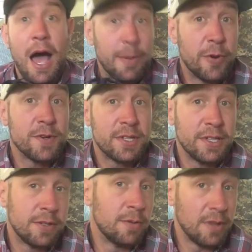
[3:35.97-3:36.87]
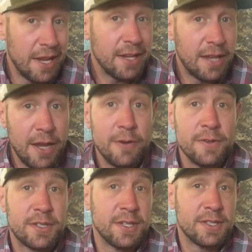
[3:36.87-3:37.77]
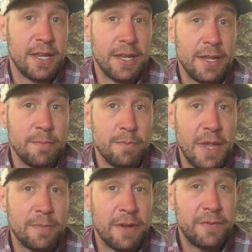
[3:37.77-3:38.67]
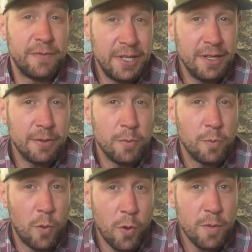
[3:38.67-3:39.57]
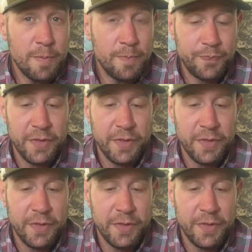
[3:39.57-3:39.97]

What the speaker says: I personally don't like gaiters because they make my feet warm.